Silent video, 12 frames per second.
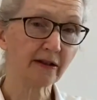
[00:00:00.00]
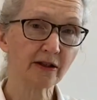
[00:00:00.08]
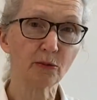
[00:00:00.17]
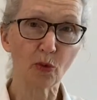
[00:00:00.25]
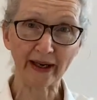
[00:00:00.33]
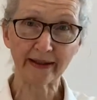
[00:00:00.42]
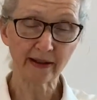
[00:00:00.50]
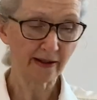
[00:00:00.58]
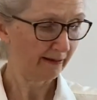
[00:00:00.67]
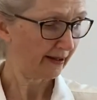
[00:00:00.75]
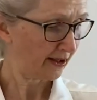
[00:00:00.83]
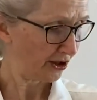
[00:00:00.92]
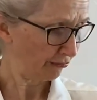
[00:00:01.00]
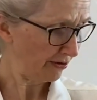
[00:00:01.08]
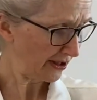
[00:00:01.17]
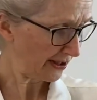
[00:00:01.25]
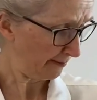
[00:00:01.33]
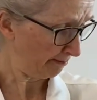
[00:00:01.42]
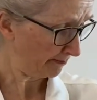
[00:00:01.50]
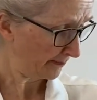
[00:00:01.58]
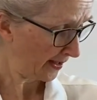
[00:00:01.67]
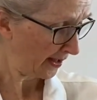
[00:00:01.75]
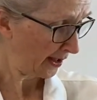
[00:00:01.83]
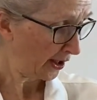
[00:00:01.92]
to wait in Jerusalem,
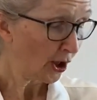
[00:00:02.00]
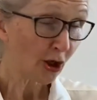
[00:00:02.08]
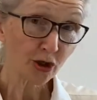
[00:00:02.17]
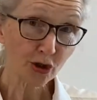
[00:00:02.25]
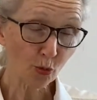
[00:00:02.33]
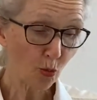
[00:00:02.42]
to